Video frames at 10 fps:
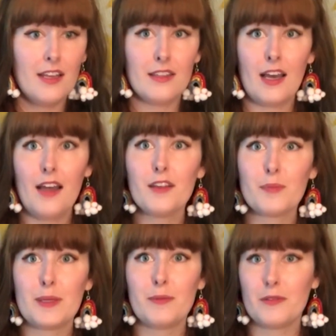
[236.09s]
the other
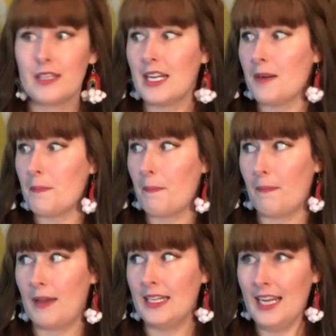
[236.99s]
people there
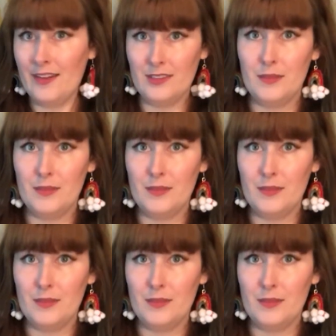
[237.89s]
might have